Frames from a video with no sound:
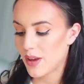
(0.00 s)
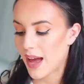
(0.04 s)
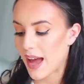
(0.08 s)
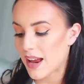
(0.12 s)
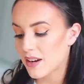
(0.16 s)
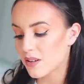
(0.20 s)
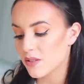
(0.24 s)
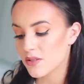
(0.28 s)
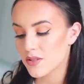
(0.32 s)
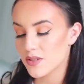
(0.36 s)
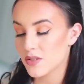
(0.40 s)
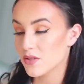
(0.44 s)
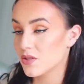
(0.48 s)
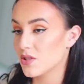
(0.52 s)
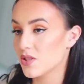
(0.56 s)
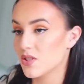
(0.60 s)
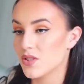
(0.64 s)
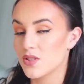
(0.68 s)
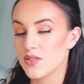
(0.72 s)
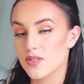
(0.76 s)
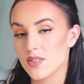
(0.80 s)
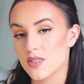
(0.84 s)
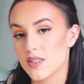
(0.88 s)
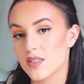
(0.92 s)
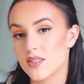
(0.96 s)
can also just
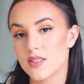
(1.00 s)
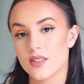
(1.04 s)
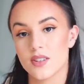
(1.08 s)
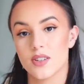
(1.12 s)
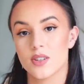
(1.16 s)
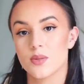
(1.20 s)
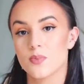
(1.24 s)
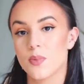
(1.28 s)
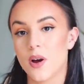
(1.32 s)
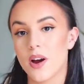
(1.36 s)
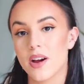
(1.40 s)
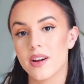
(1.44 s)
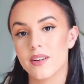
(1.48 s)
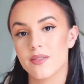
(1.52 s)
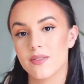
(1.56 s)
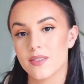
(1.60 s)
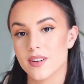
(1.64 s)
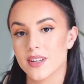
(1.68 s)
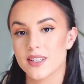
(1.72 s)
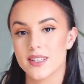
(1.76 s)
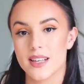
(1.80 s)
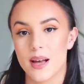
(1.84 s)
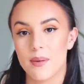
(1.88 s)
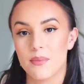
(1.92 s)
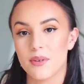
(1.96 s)
use the search bar. For
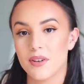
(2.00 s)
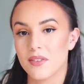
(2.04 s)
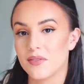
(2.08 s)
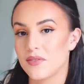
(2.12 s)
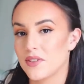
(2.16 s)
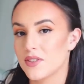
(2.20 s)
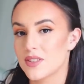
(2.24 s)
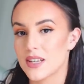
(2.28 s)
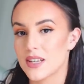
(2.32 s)
example, if you